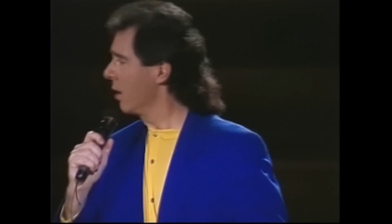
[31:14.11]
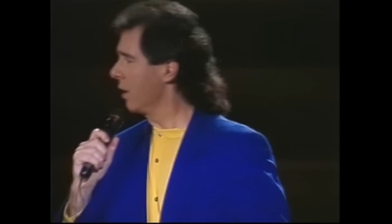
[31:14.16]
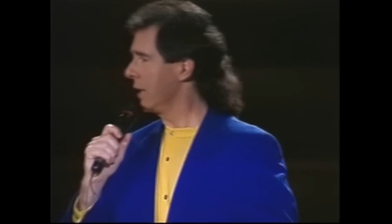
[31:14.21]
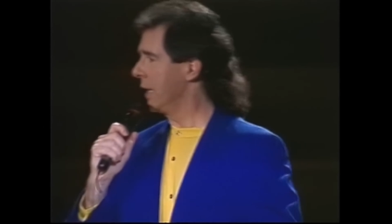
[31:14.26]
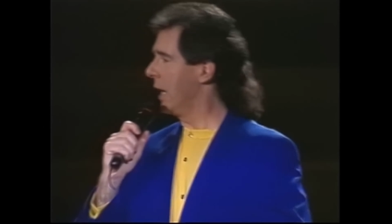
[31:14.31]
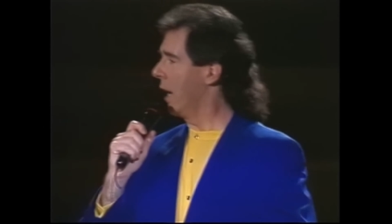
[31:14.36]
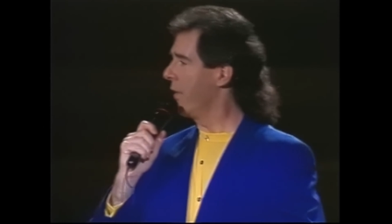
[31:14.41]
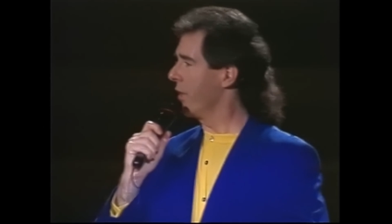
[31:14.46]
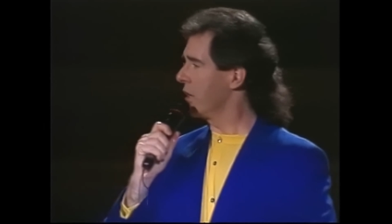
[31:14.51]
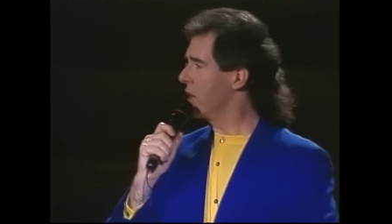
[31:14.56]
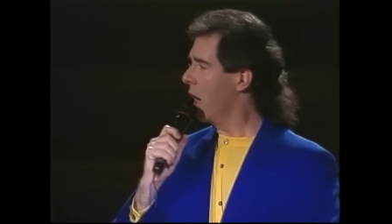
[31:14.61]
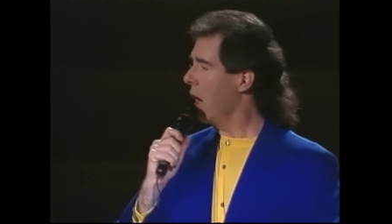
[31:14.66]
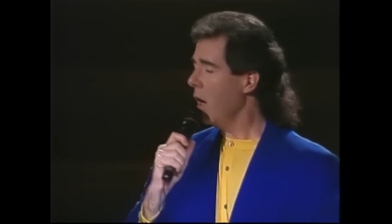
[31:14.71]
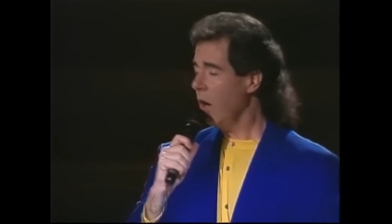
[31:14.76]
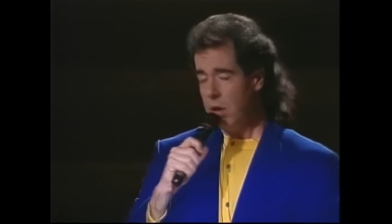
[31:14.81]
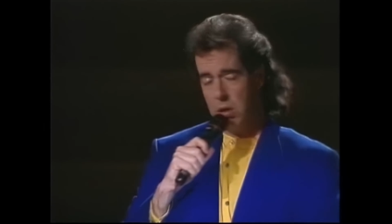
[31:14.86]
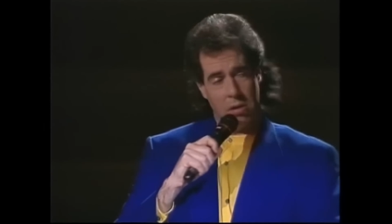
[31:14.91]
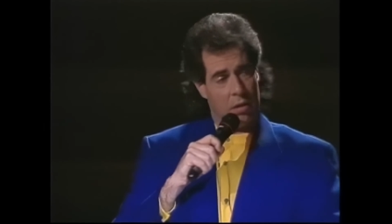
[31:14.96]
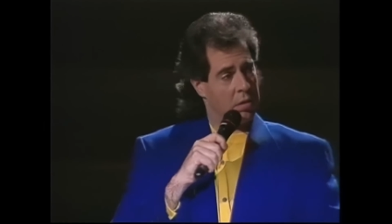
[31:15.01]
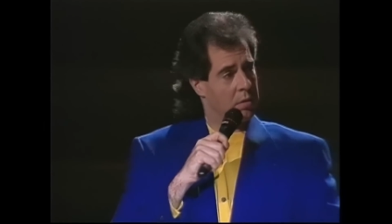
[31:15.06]
Get out of the car.
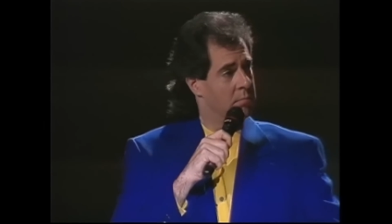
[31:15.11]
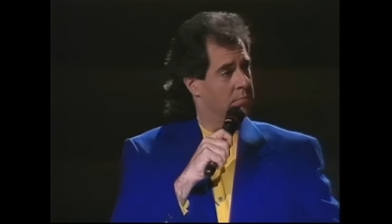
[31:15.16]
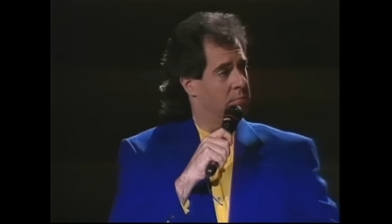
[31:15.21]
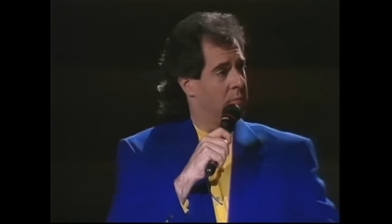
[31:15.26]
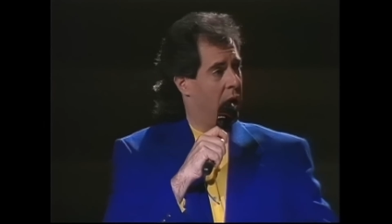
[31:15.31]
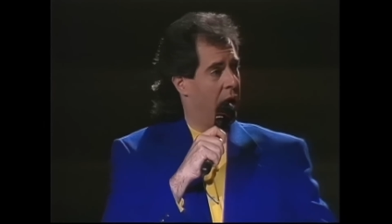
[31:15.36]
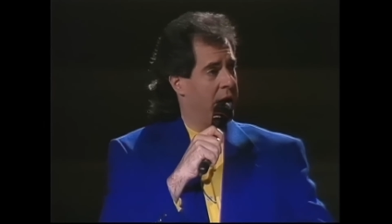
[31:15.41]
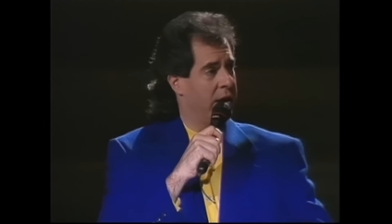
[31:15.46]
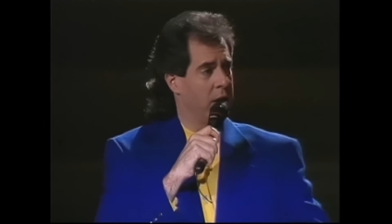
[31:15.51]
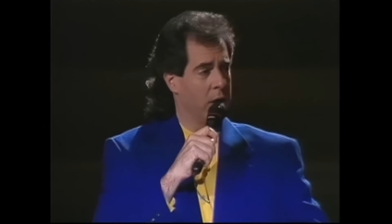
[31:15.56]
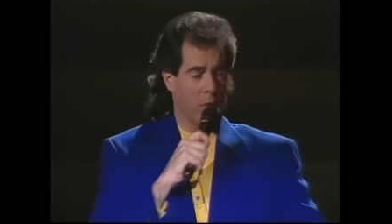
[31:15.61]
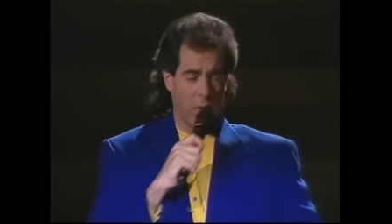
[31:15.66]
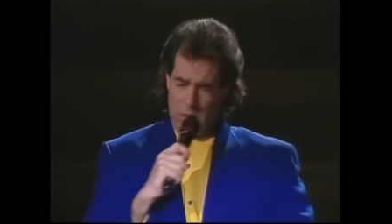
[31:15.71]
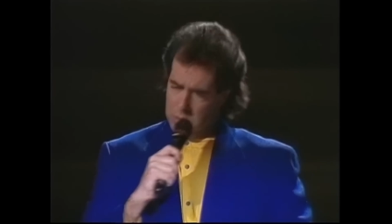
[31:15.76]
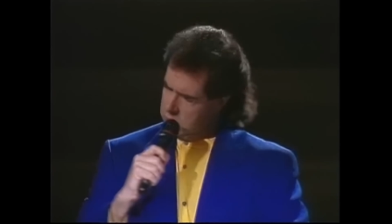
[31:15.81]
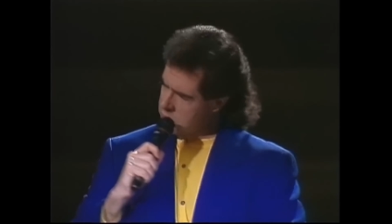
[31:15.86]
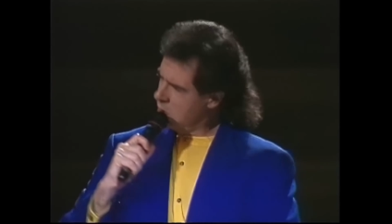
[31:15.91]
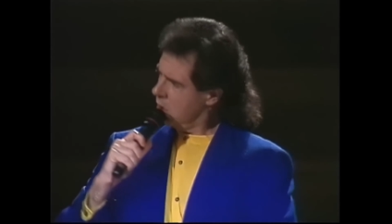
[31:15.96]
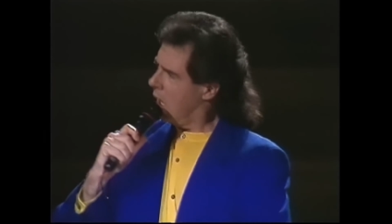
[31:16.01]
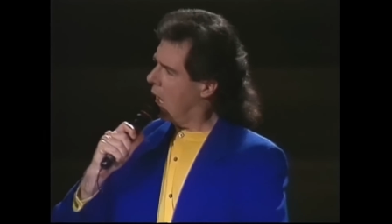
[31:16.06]
How you doing?
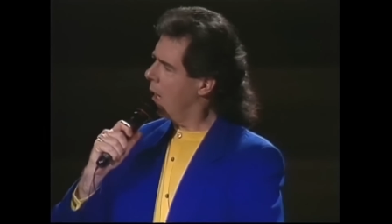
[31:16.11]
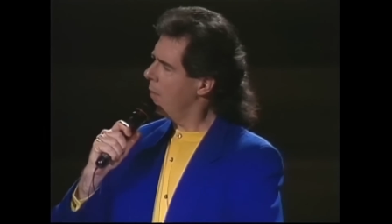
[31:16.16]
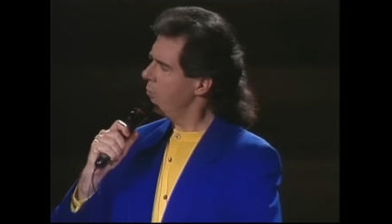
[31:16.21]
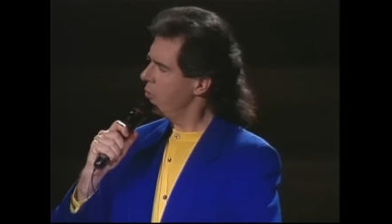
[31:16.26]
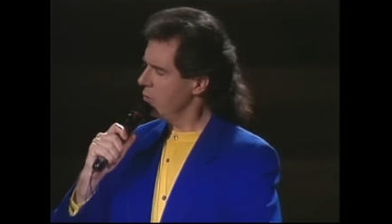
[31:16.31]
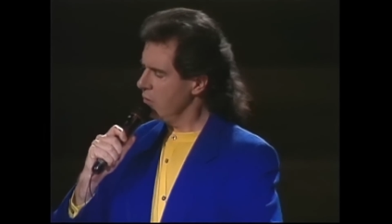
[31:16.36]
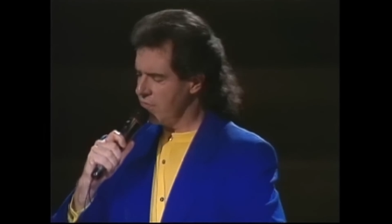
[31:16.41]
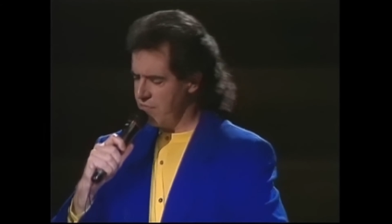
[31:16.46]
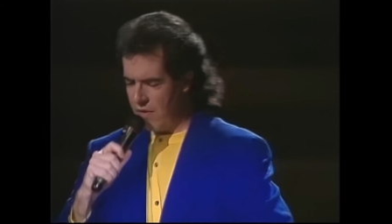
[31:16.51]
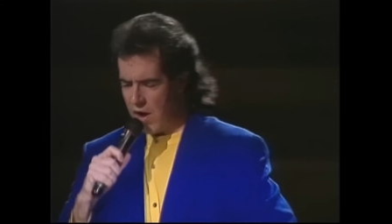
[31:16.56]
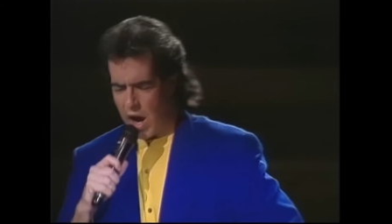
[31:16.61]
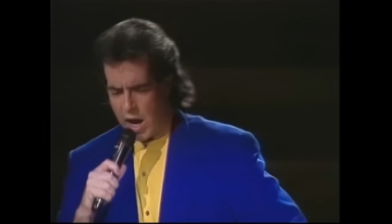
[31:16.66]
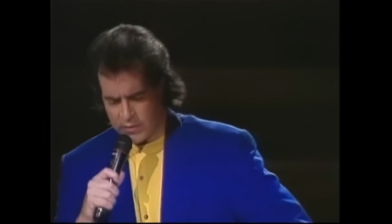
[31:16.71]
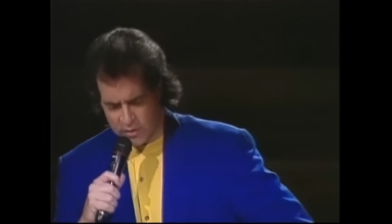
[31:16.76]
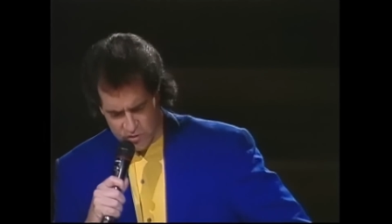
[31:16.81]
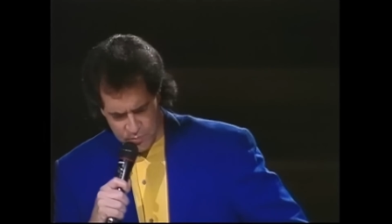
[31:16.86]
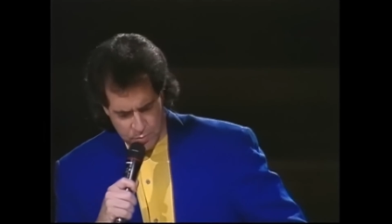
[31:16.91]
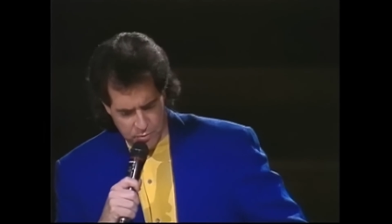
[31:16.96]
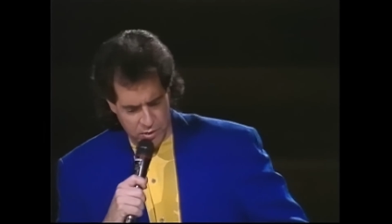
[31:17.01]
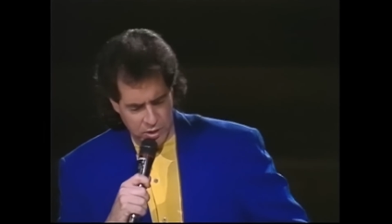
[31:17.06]
I'm doing fine.
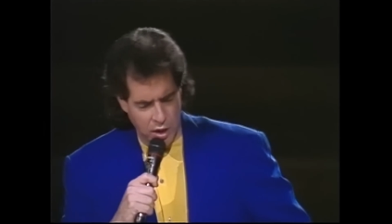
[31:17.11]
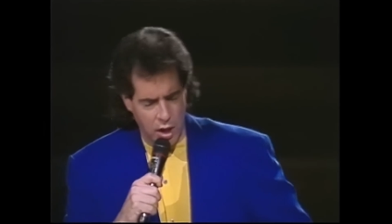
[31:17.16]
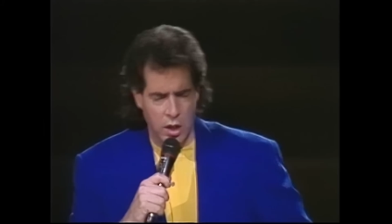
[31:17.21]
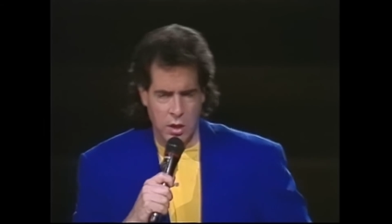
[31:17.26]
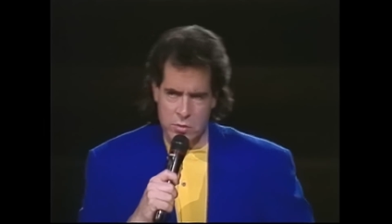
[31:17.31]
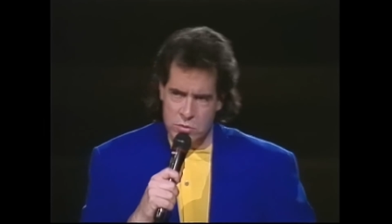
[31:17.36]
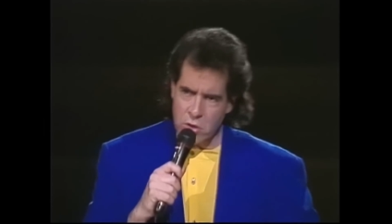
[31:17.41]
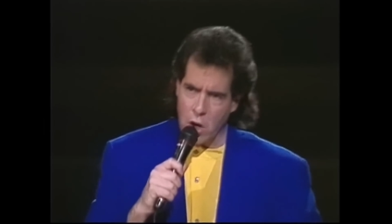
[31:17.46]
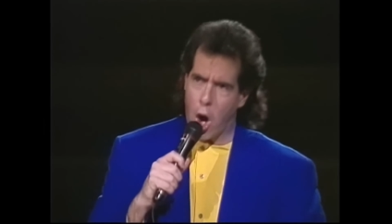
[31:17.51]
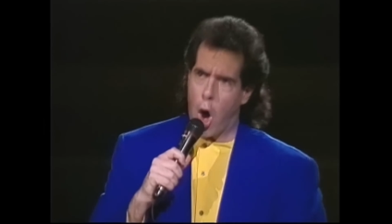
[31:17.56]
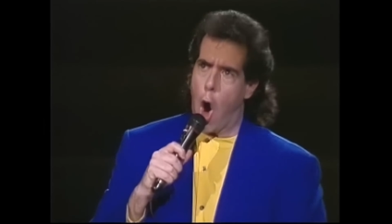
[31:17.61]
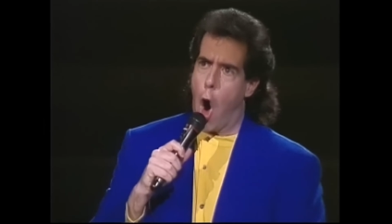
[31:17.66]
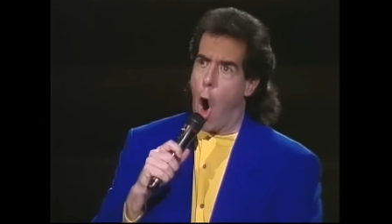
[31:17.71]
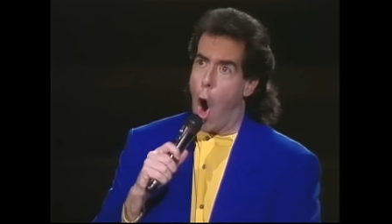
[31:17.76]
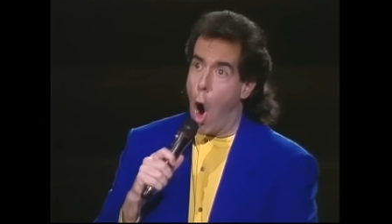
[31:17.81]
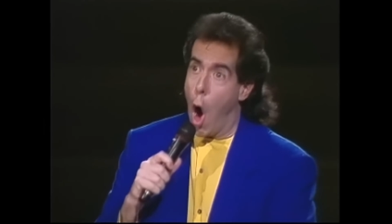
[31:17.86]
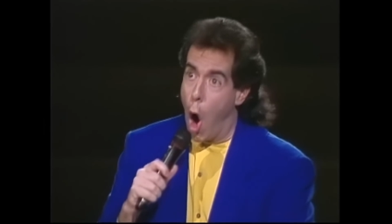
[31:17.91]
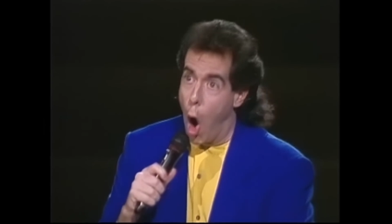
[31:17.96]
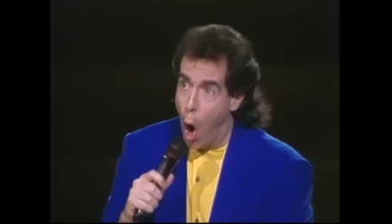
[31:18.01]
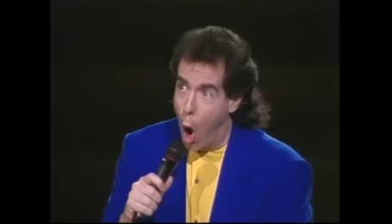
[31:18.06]
That's pretty good.
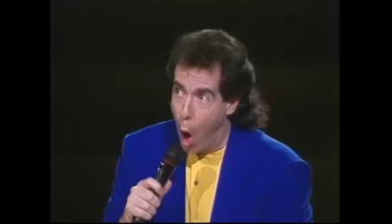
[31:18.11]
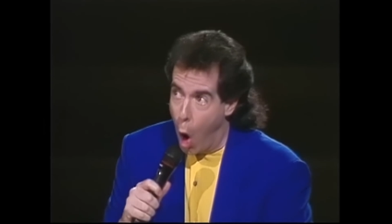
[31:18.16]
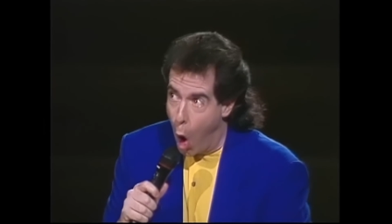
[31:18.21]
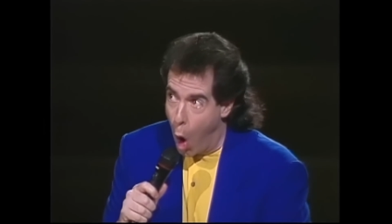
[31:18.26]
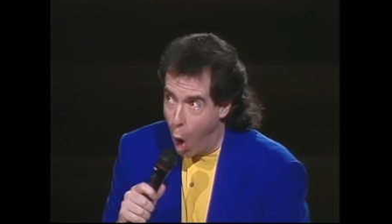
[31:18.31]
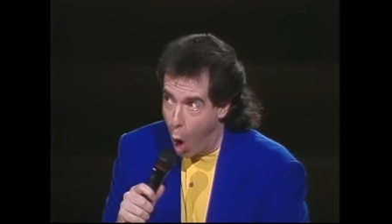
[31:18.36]
Aww.